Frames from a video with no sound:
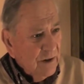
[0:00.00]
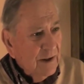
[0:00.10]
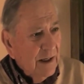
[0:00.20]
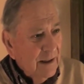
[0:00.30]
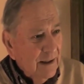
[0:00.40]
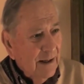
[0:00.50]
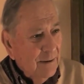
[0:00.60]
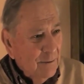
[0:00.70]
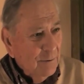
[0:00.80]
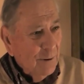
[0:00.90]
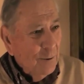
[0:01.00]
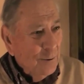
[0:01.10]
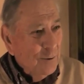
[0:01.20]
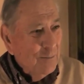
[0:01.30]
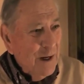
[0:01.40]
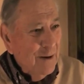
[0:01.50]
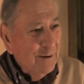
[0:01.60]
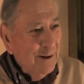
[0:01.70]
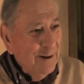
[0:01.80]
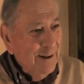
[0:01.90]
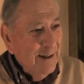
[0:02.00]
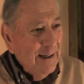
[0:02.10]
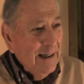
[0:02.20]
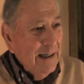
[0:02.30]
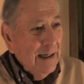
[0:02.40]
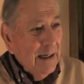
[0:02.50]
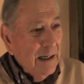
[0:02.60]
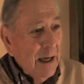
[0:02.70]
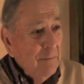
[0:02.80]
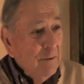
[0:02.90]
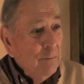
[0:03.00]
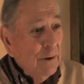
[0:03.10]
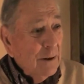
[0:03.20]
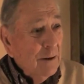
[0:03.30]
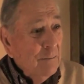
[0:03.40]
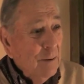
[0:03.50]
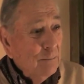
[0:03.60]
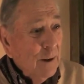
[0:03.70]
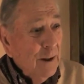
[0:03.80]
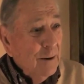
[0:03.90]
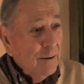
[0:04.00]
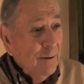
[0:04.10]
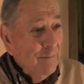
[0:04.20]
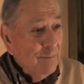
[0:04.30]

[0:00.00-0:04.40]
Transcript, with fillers: Yeah, and lowered him down, and he came and picked him up later